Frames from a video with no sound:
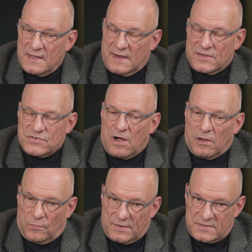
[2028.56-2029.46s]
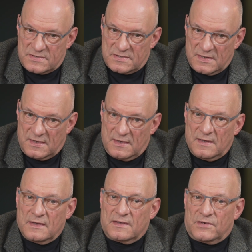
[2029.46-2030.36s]
And it's always,
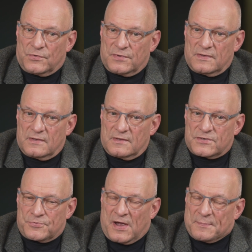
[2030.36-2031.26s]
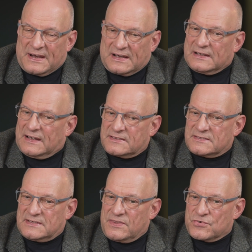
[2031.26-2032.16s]
Sri Atmananda likes to
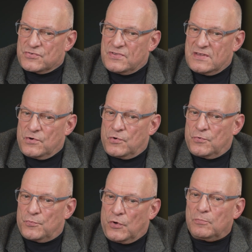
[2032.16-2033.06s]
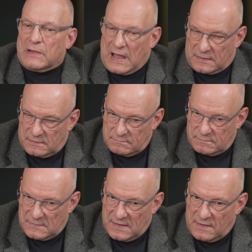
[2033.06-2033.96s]
say there's no roadblock,
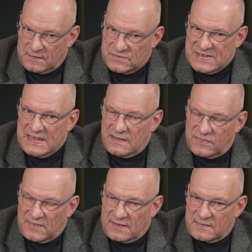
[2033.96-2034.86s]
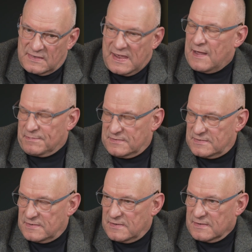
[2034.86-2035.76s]
because anything that
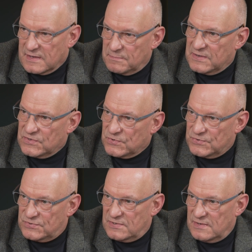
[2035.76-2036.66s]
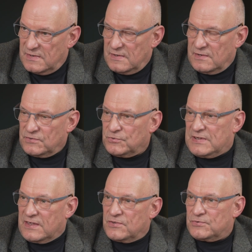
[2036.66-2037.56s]
happens can be used to
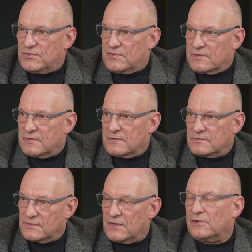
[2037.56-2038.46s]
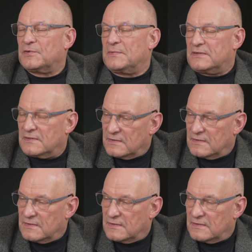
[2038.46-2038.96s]
take you to the ultimate.